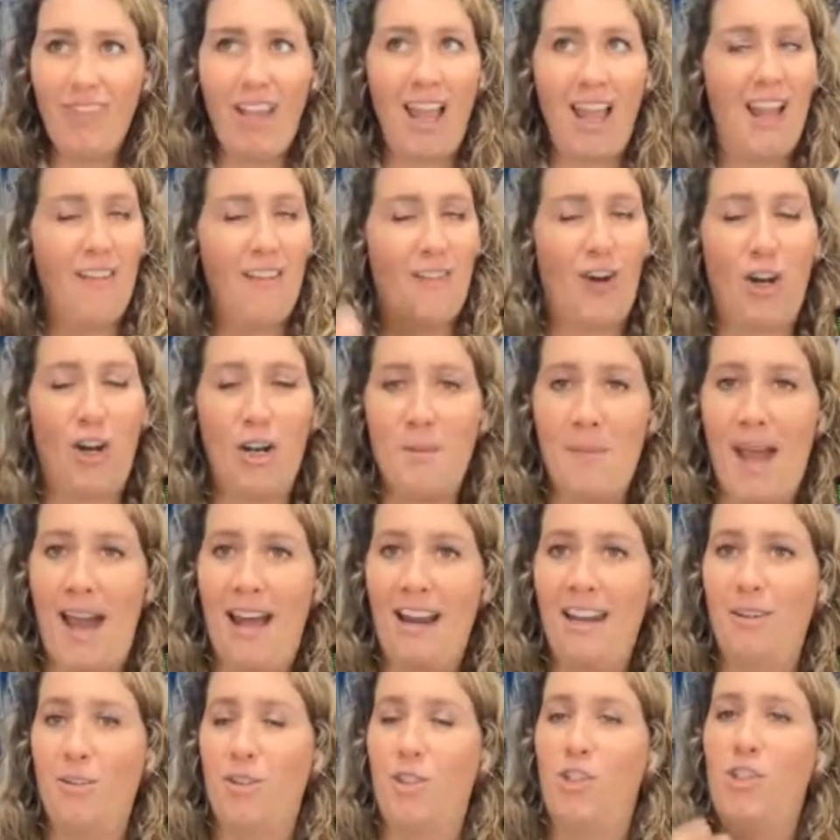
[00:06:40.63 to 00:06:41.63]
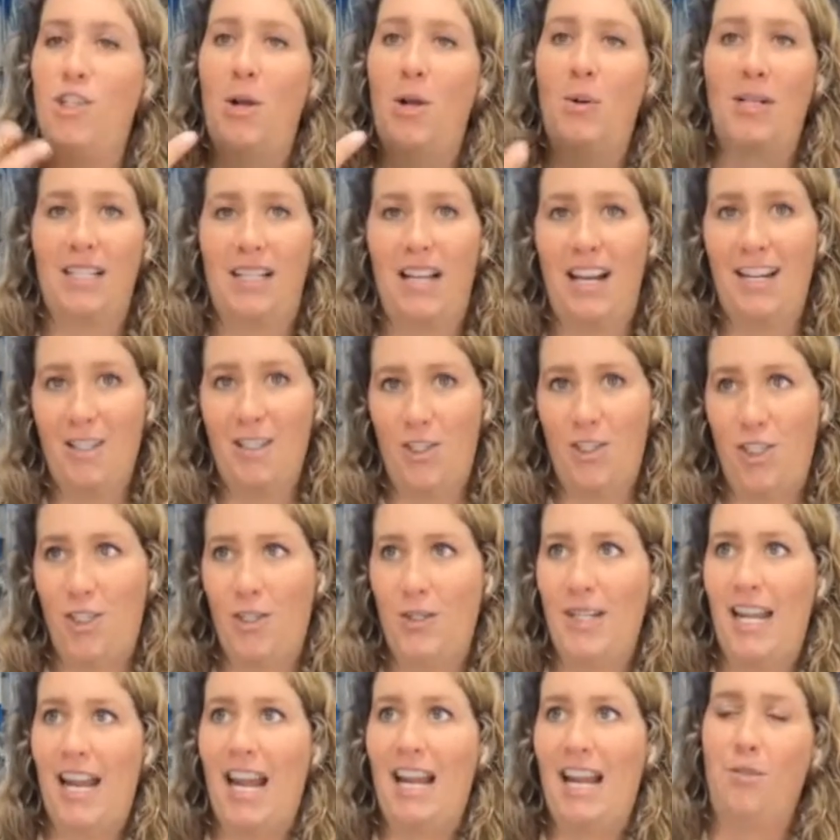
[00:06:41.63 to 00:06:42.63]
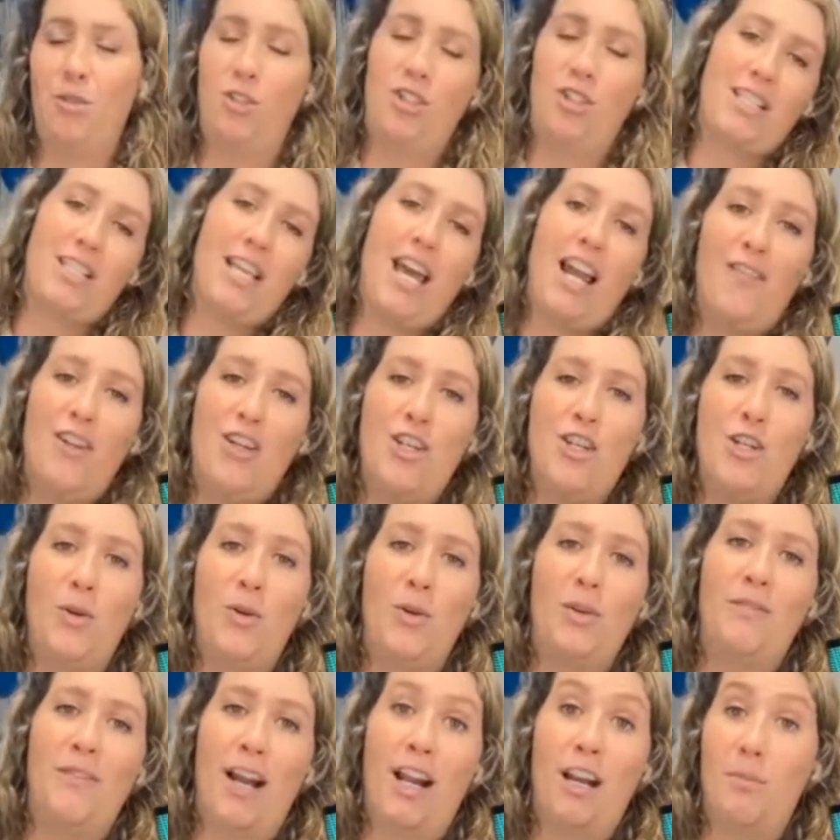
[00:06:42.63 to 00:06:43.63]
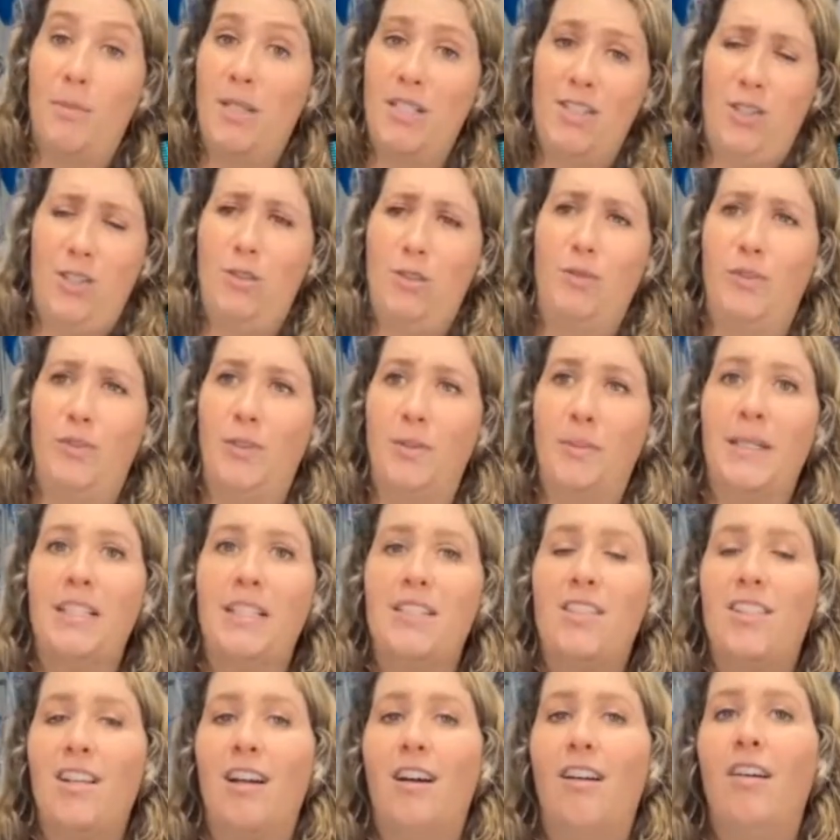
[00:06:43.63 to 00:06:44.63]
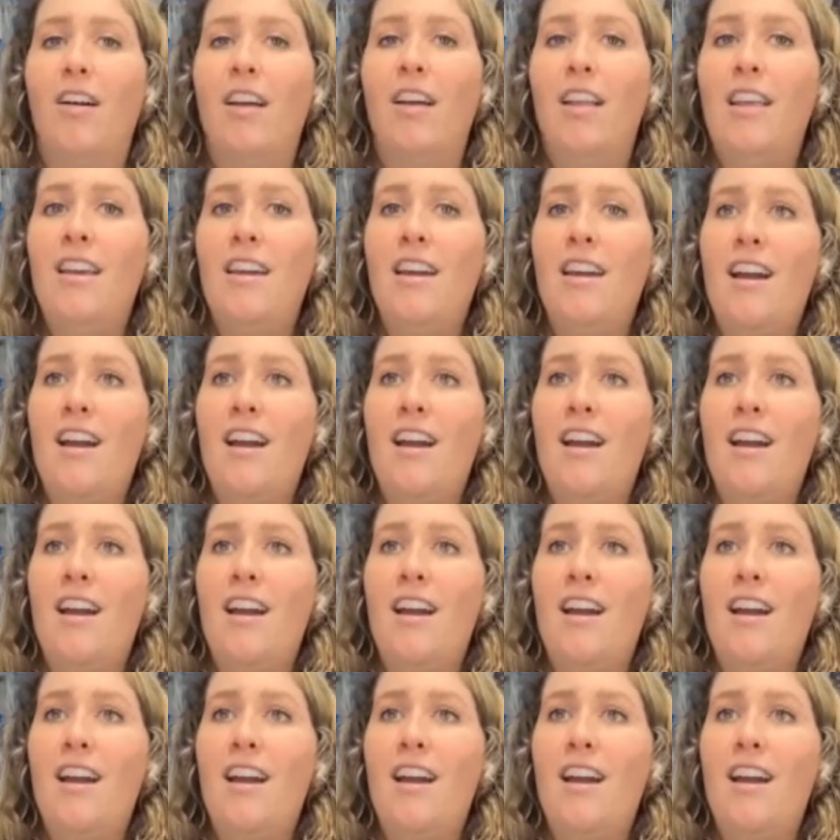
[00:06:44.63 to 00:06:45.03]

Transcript: I've heard about it. I was so excited to shoot it. And it was just kind of a new environment too for me. So